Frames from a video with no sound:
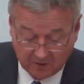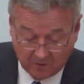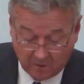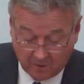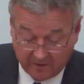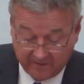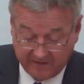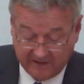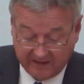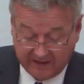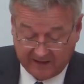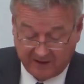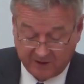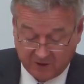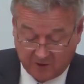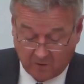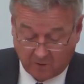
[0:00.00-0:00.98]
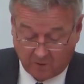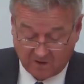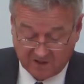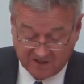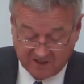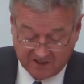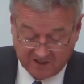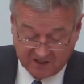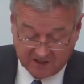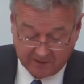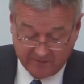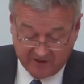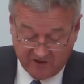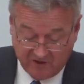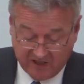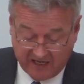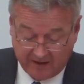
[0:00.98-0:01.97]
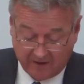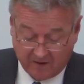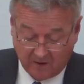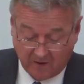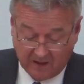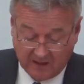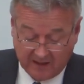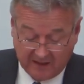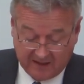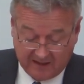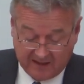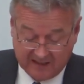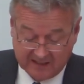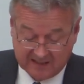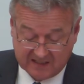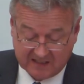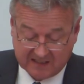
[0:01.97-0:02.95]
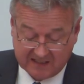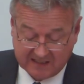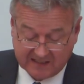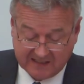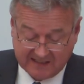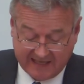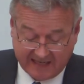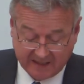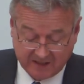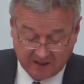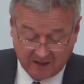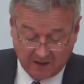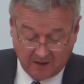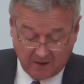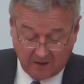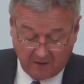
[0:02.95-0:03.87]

law and the English court system in general is the success